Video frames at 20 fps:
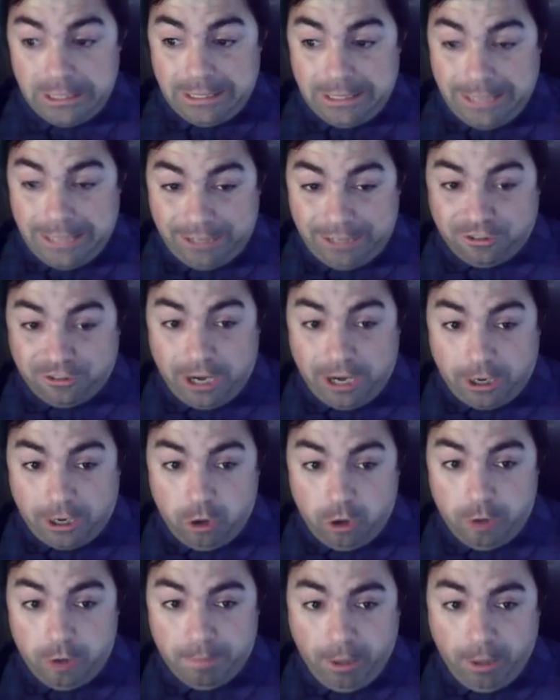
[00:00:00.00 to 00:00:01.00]
That's not
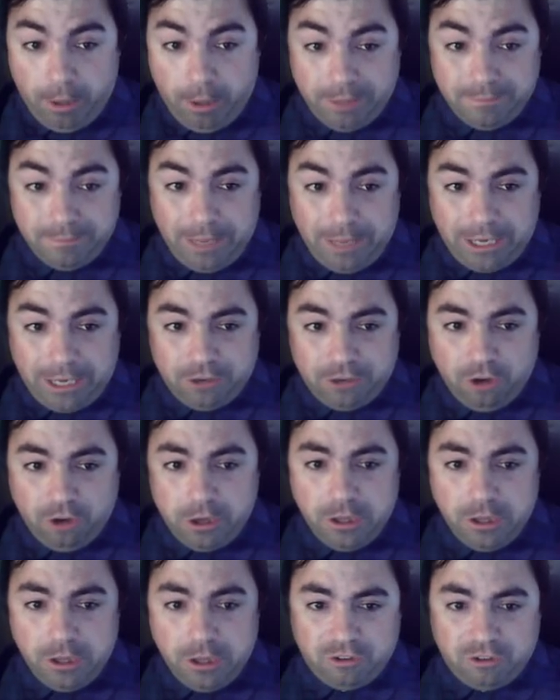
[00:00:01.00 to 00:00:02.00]
good, but I can show
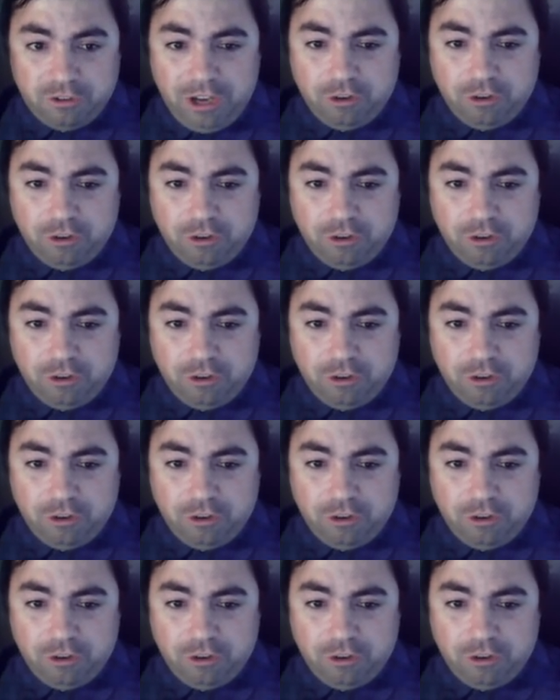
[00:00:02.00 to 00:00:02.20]
you this.